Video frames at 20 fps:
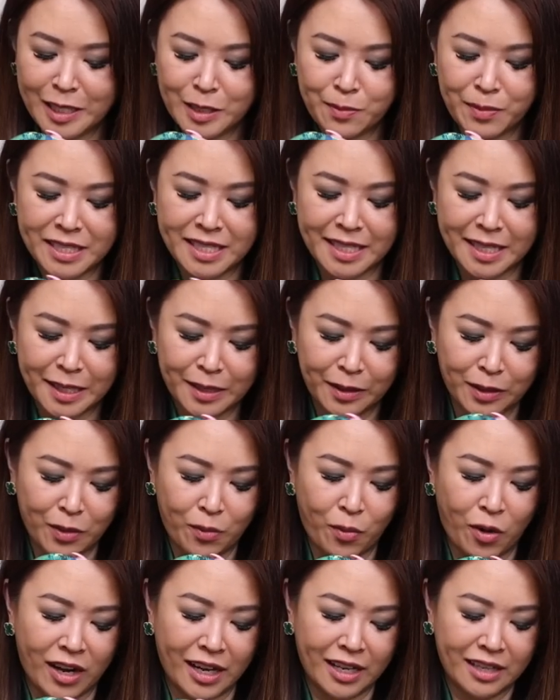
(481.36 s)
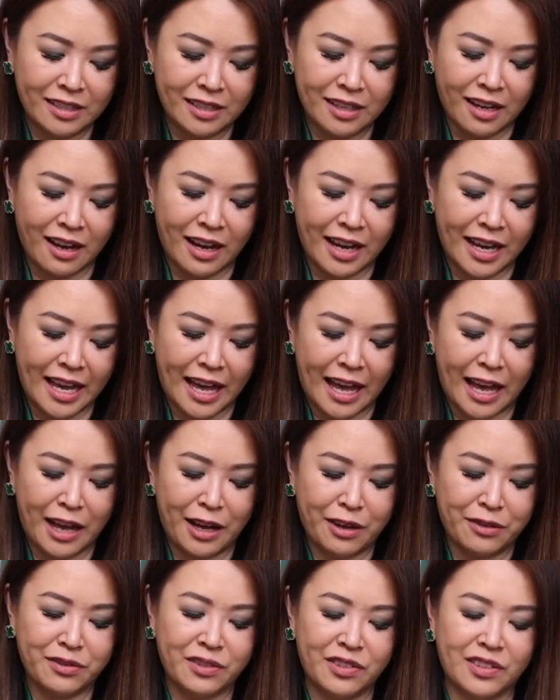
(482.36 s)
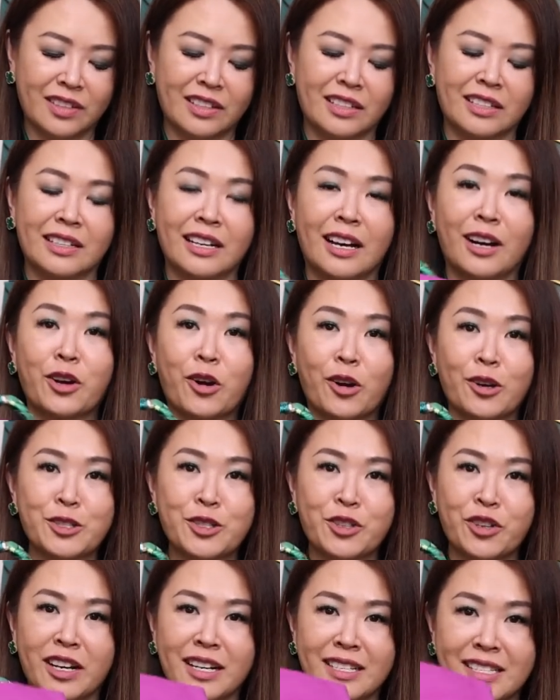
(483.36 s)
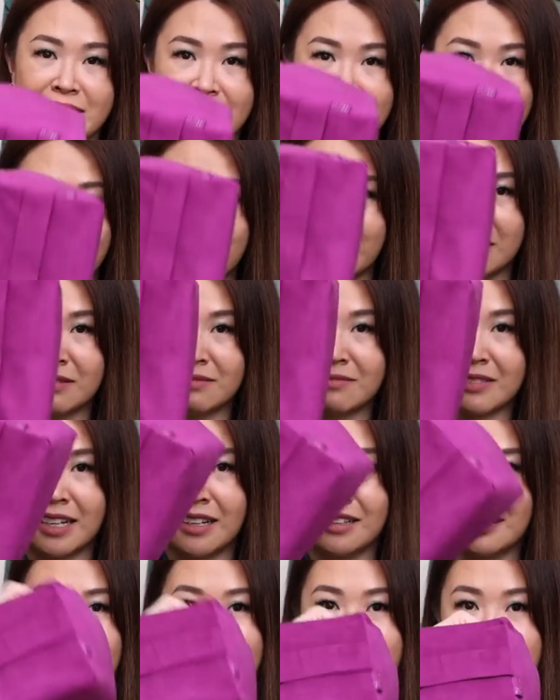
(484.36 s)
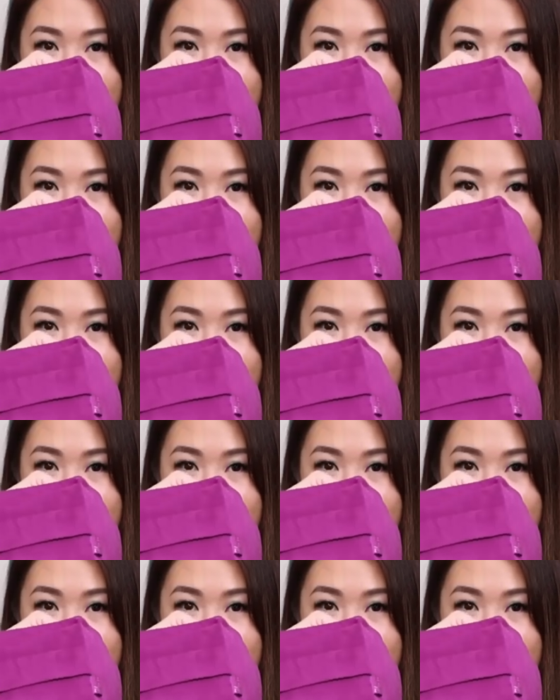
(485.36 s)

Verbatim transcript: this particular one, I have a contrasting color,